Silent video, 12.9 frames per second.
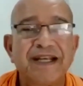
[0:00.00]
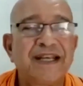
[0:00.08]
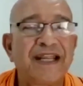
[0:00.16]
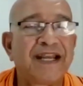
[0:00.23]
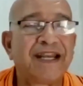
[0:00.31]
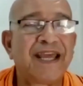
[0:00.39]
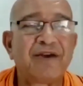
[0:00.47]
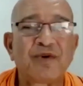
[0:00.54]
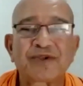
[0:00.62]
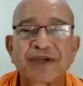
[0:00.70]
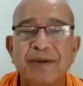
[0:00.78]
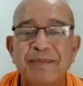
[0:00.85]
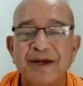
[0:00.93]
The day
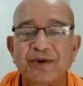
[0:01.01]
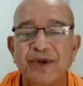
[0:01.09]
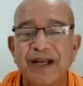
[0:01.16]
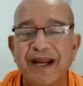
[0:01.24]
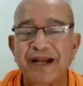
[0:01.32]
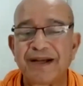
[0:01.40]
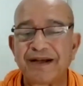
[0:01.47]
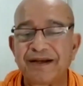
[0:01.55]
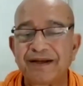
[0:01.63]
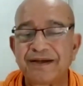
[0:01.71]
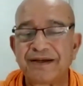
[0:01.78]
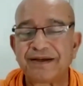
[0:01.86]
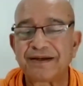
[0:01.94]
was coming to an end.
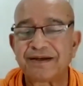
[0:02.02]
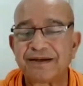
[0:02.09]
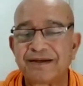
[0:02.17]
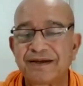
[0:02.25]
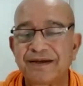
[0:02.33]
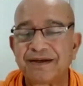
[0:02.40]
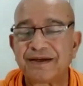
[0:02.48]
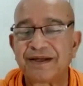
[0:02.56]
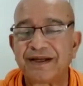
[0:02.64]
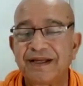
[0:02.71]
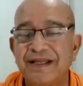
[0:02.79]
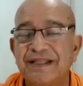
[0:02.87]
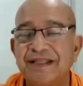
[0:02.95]

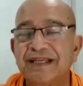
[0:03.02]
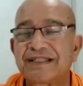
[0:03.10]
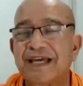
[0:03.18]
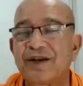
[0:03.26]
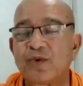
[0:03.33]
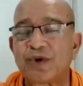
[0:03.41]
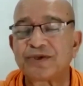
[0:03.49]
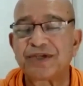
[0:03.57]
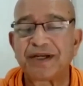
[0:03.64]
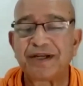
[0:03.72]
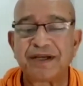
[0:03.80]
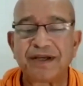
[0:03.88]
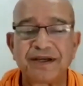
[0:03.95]
The sun was
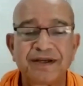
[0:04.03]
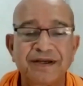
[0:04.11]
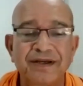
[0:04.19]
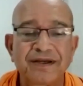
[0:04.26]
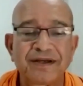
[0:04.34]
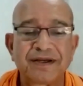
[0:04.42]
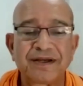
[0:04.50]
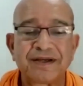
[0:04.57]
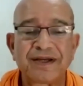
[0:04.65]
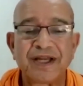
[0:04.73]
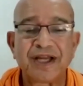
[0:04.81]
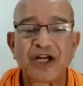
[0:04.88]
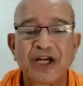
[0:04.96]
setting,
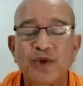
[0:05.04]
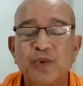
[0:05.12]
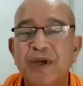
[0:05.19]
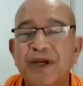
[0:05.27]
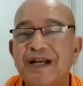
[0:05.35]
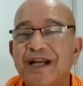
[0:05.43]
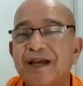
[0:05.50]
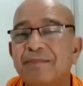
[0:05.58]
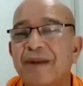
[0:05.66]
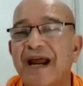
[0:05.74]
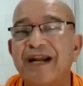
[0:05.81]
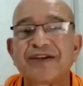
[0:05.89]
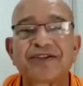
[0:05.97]
twinkling
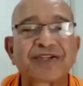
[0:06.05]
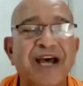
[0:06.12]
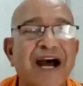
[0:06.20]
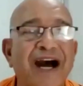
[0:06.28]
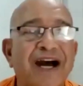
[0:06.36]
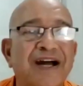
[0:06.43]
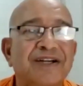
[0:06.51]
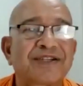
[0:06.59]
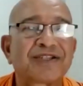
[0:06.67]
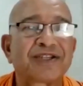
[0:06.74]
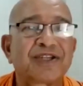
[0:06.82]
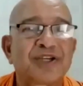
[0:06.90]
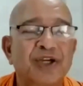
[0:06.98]
bright
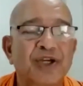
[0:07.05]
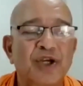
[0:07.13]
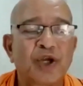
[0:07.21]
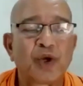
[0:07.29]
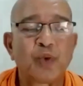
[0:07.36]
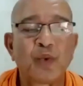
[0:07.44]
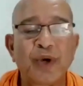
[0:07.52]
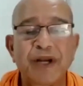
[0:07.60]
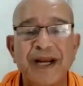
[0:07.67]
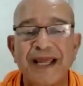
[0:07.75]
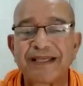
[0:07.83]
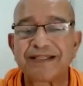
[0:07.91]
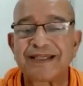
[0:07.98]
stars were
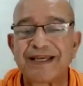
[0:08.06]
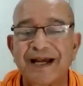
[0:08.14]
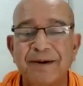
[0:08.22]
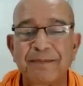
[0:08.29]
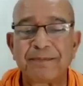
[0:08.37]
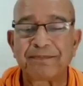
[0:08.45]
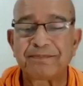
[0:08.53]
raising up,